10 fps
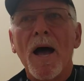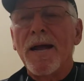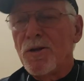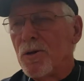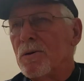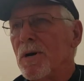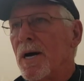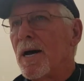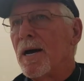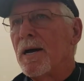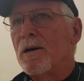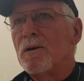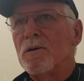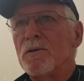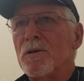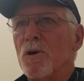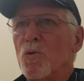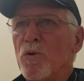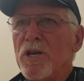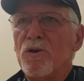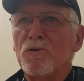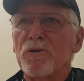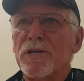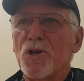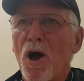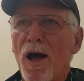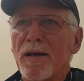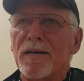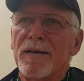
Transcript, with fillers: I do. Uh, you know, we usually talk